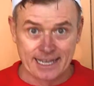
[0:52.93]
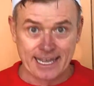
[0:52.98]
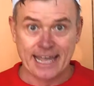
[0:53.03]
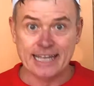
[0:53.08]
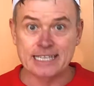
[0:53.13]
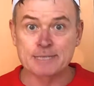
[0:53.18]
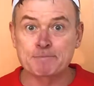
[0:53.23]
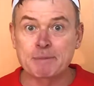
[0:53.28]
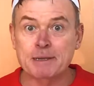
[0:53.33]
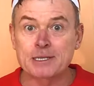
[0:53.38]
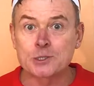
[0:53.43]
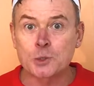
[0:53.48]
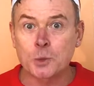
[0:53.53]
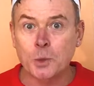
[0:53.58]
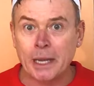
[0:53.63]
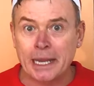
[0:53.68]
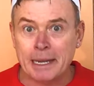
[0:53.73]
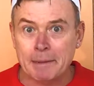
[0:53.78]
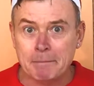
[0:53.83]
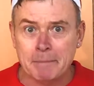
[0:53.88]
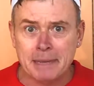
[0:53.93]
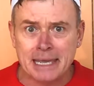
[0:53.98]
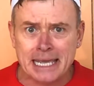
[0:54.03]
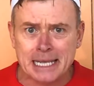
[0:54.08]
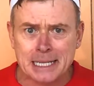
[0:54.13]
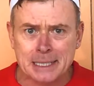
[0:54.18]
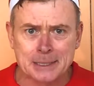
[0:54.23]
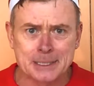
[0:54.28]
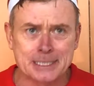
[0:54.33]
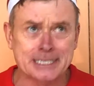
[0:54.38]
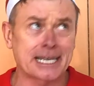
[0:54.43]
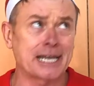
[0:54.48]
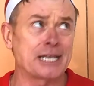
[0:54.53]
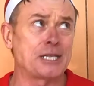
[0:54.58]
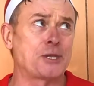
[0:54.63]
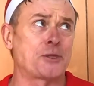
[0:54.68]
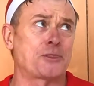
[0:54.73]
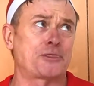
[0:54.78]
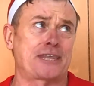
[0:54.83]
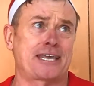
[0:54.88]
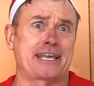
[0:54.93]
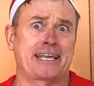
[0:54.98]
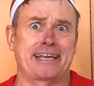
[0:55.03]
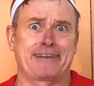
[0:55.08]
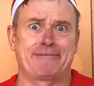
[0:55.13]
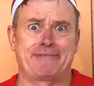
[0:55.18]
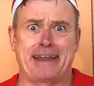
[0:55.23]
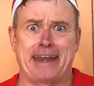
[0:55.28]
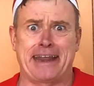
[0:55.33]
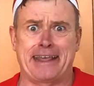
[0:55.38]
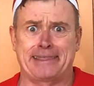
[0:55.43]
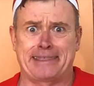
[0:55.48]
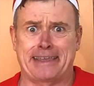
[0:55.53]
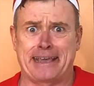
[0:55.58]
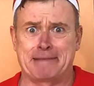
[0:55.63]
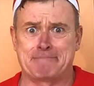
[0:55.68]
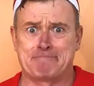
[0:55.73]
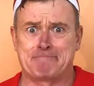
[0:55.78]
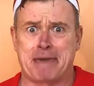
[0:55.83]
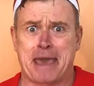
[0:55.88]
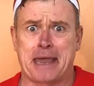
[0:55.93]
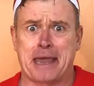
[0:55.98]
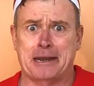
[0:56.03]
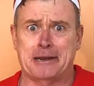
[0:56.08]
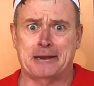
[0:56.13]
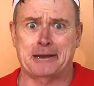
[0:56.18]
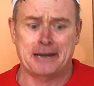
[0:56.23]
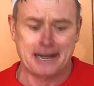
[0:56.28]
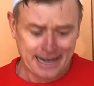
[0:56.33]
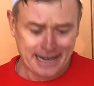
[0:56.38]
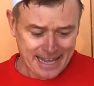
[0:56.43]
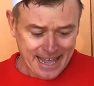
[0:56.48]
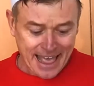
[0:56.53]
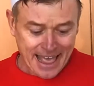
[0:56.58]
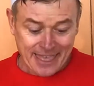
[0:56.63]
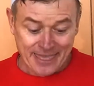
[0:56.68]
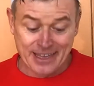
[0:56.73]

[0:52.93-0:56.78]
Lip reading: It's between meals. Can you think of anything better?